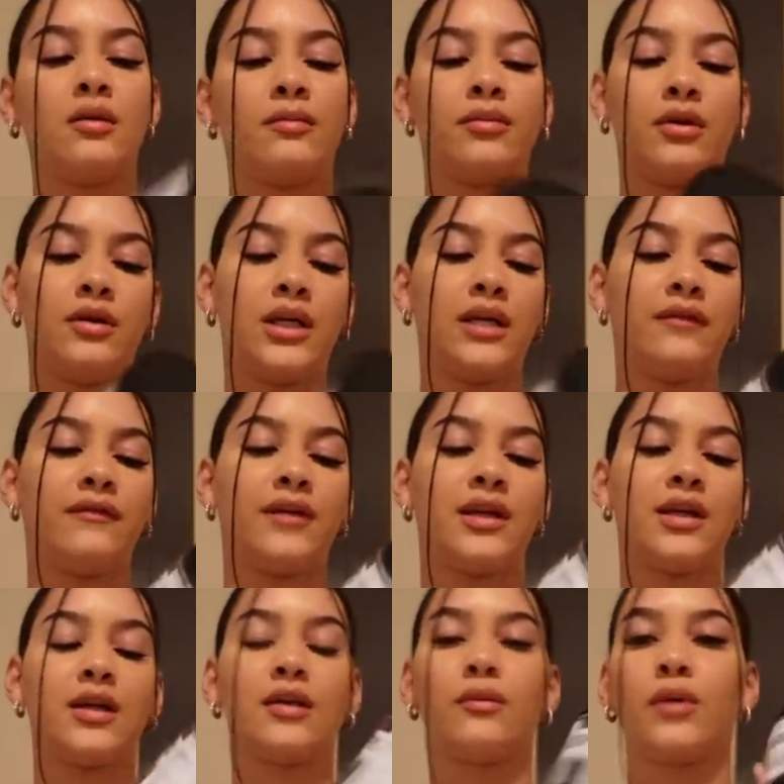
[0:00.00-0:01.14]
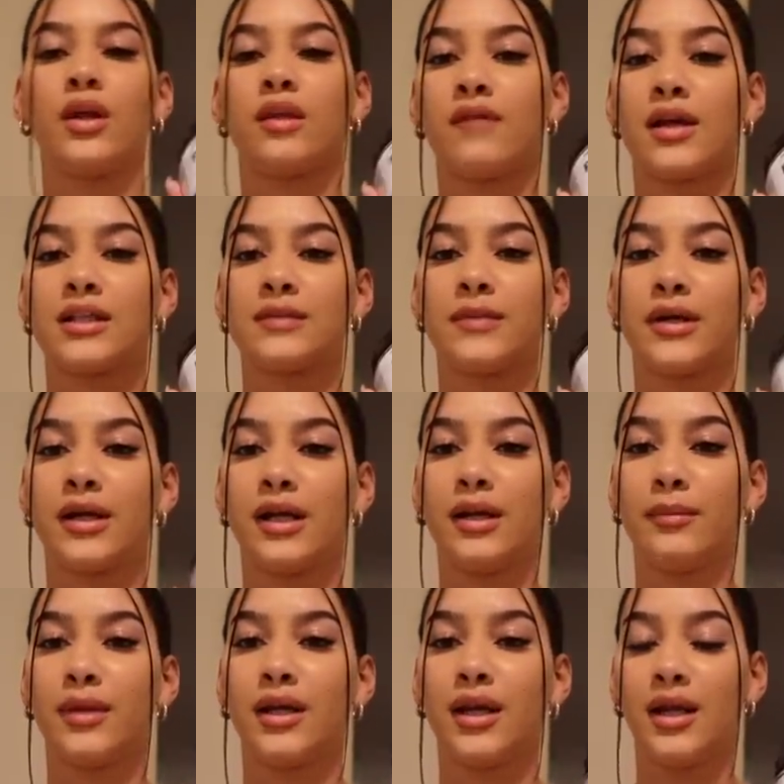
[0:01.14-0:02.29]
Prolific with raspberry
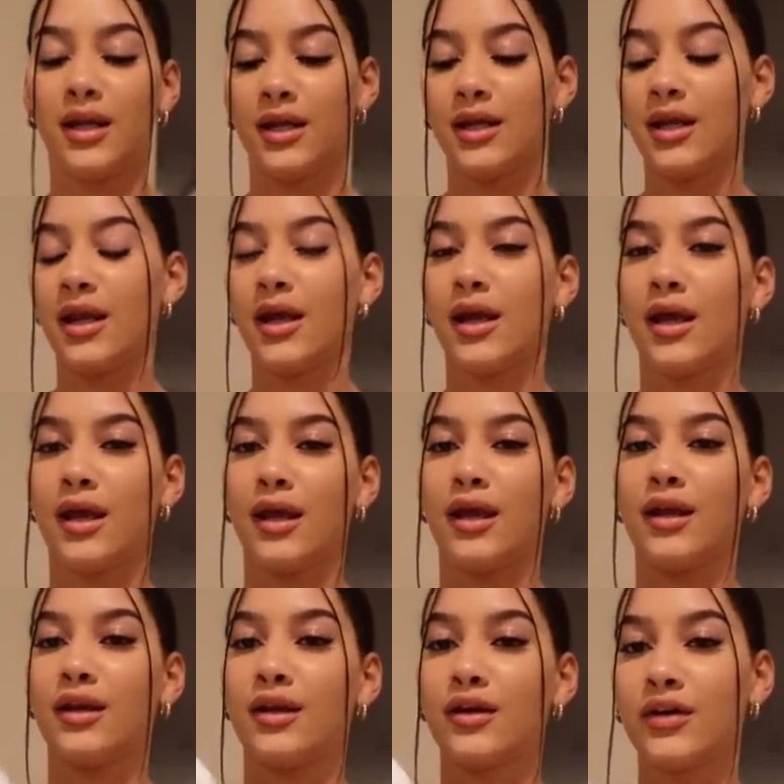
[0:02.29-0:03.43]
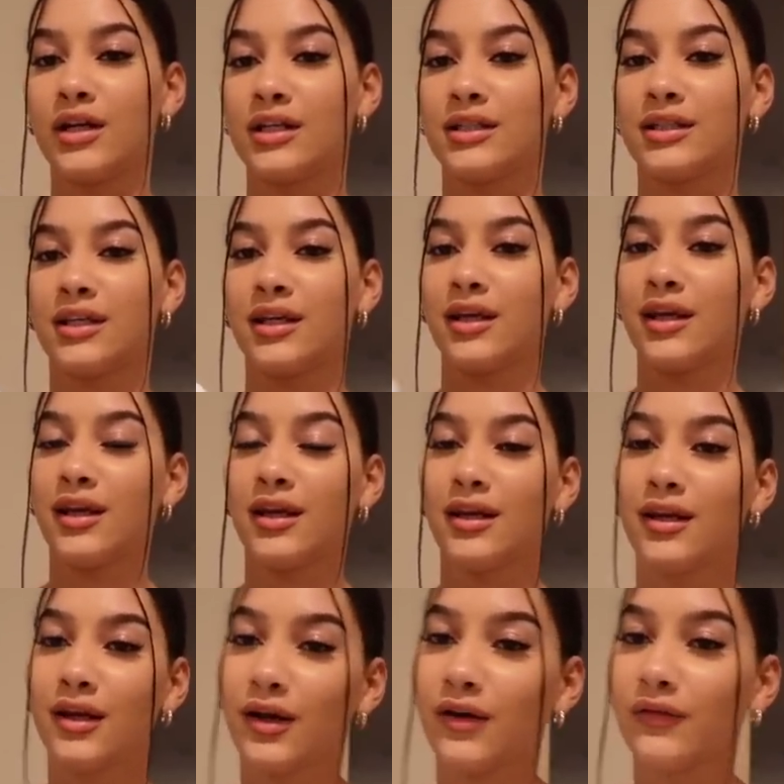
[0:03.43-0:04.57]
lemonade and
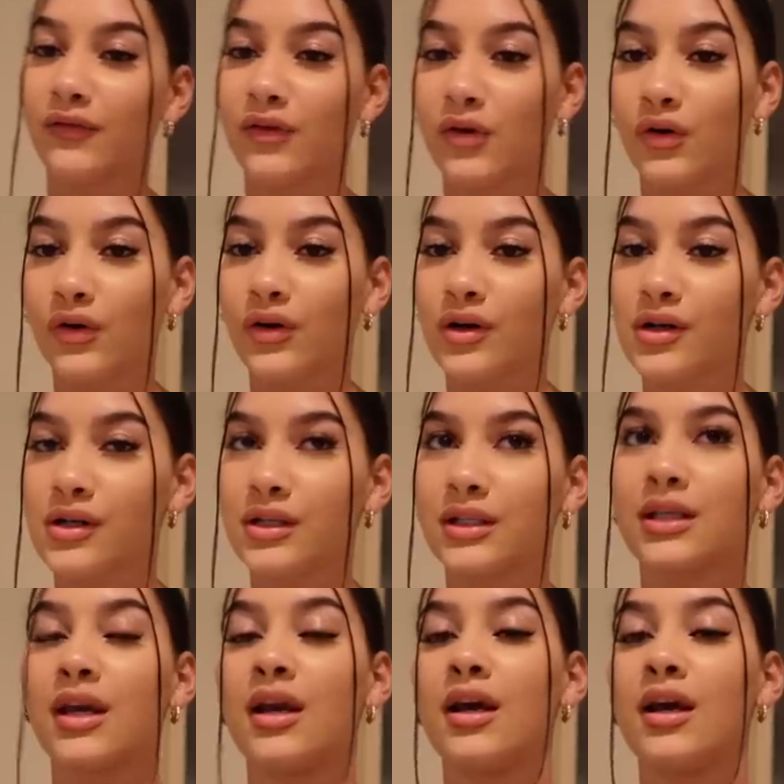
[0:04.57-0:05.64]
creatine, of course.